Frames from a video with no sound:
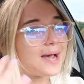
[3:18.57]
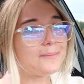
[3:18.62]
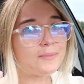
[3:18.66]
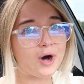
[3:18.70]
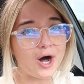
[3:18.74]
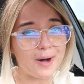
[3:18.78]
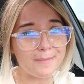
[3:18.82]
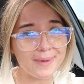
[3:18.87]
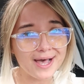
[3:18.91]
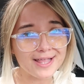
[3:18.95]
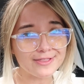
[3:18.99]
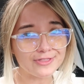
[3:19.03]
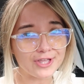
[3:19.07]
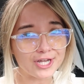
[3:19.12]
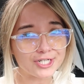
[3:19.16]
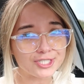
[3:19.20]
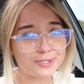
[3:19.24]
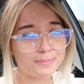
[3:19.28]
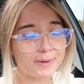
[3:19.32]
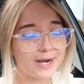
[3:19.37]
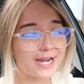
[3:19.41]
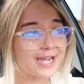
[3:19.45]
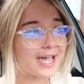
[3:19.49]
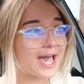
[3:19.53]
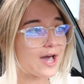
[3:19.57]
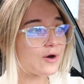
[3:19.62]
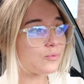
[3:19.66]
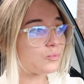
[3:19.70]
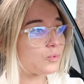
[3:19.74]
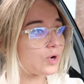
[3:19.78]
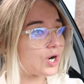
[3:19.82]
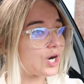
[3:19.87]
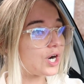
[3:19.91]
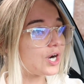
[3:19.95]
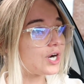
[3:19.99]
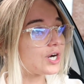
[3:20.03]
I'm on my lunch break at
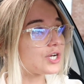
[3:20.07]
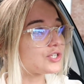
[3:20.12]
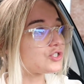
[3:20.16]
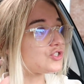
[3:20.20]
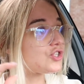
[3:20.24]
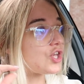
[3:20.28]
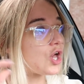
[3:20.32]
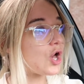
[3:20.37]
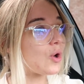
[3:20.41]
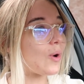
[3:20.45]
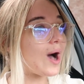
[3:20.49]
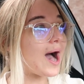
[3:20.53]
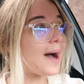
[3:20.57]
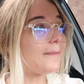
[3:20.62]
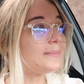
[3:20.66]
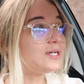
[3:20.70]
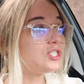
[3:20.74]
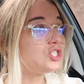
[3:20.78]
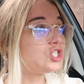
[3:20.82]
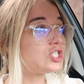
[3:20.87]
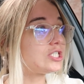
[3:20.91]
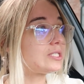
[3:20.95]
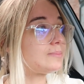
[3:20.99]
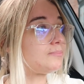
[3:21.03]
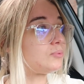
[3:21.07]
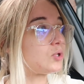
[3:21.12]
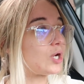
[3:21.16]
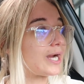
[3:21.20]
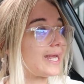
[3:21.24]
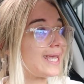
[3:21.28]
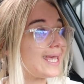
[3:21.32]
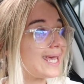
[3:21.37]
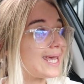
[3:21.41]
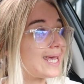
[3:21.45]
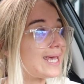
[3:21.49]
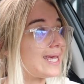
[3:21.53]
work. So I'm gonna just
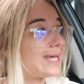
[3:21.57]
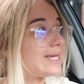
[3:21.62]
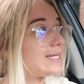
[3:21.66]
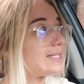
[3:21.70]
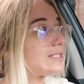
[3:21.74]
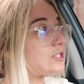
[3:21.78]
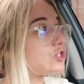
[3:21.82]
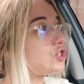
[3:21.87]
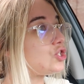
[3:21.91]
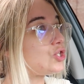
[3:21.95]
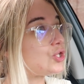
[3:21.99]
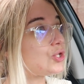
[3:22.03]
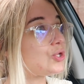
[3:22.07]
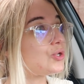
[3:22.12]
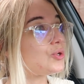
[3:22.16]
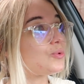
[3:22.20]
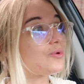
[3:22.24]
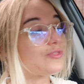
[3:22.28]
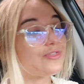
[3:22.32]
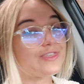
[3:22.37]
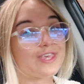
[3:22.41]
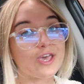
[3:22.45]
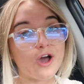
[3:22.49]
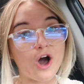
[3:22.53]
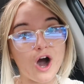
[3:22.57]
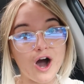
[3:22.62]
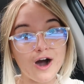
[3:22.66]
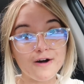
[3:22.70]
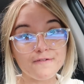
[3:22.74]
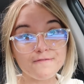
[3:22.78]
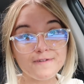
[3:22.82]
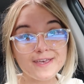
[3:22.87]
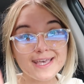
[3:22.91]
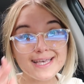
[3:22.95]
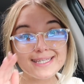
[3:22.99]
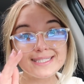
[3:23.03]
bring it to the
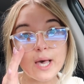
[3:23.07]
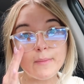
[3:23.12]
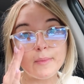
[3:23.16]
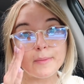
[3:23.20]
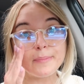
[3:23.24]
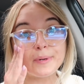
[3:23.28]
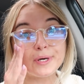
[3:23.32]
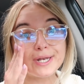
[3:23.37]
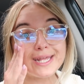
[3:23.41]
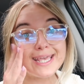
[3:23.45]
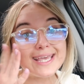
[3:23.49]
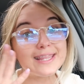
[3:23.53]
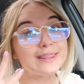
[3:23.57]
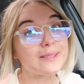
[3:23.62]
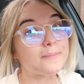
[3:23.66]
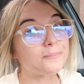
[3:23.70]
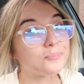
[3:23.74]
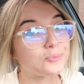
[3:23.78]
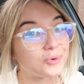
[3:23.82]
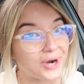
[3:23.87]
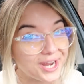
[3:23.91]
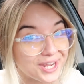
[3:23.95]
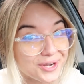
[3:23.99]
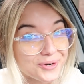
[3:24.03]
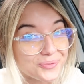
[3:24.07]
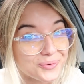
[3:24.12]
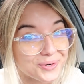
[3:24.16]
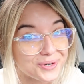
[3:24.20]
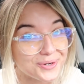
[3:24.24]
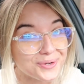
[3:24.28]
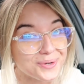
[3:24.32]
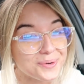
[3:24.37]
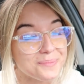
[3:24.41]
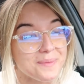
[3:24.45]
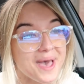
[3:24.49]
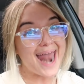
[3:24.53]
office. I'm gonna put it in the break
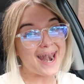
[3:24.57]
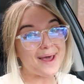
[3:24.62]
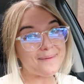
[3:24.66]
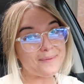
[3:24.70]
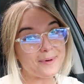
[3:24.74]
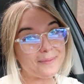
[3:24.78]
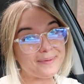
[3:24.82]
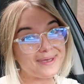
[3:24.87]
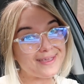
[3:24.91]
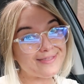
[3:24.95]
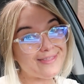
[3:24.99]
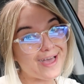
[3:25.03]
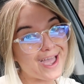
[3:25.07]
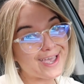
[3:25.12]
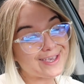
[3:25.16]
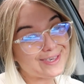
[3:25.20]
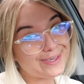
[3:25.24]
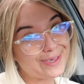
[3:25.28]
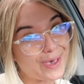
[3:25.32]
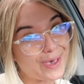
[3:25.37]
room and I'm gonna be like,